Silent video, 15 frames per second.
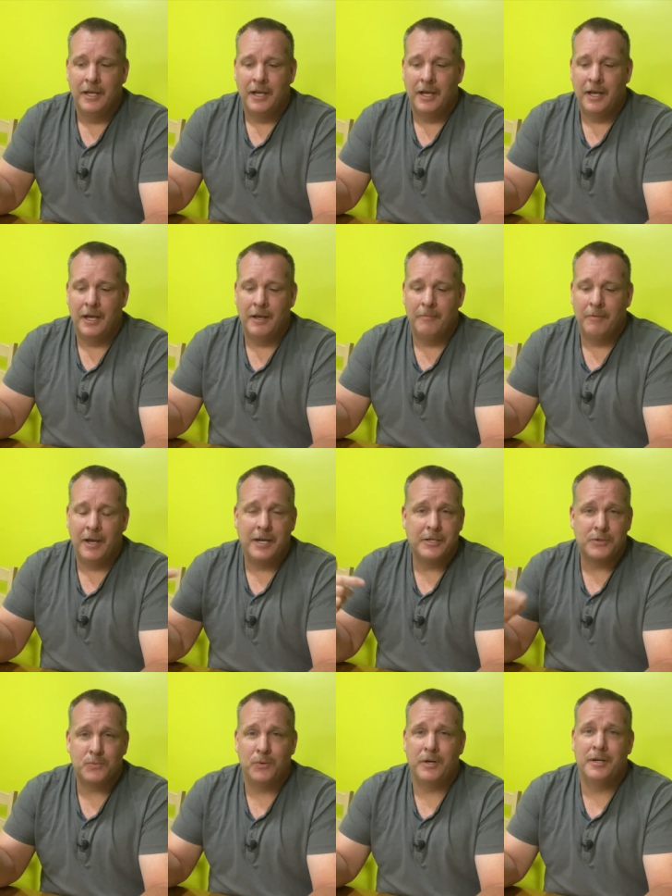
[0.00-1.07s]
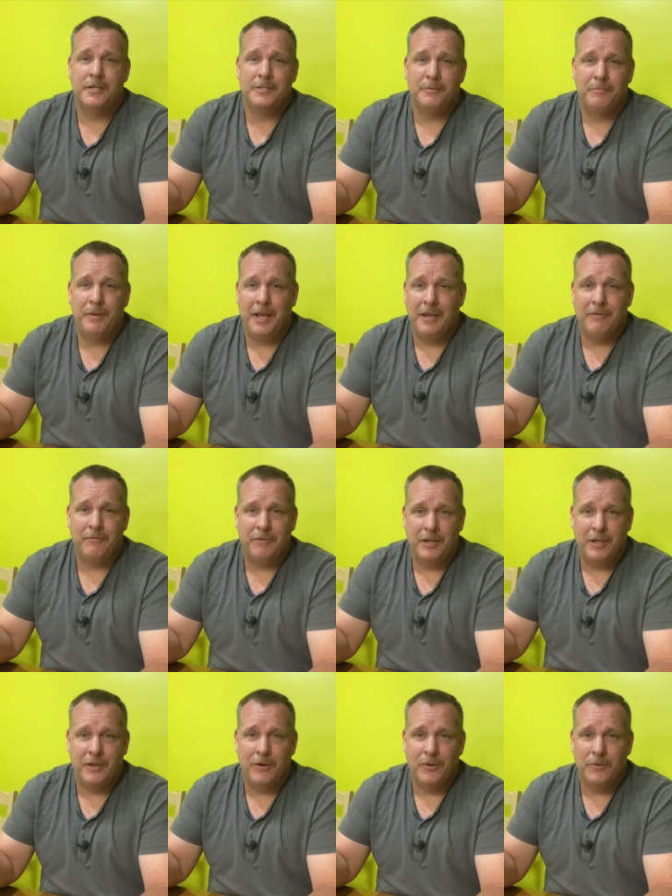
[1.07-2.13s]
Um, I just wanted to make a
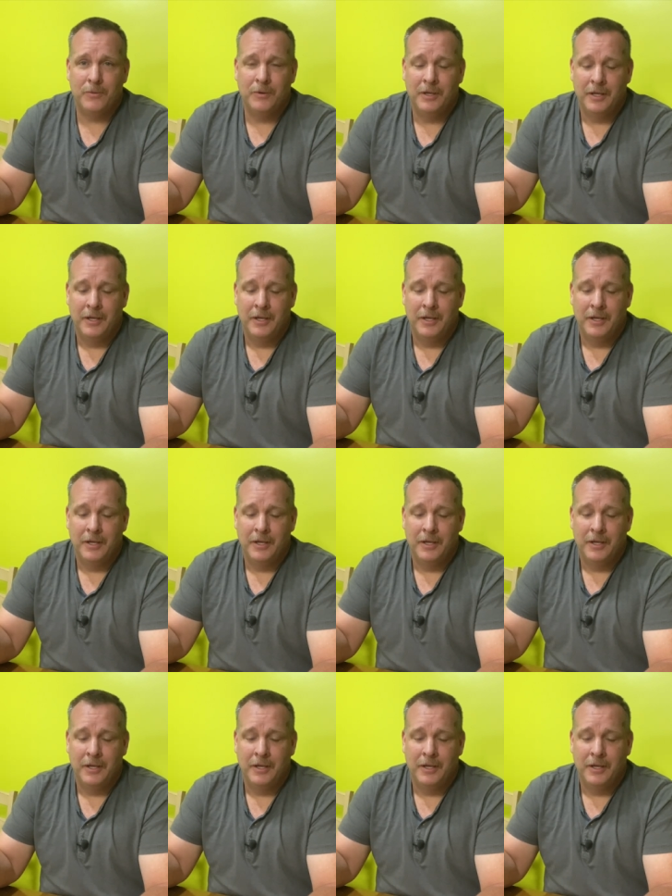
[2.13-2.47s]
video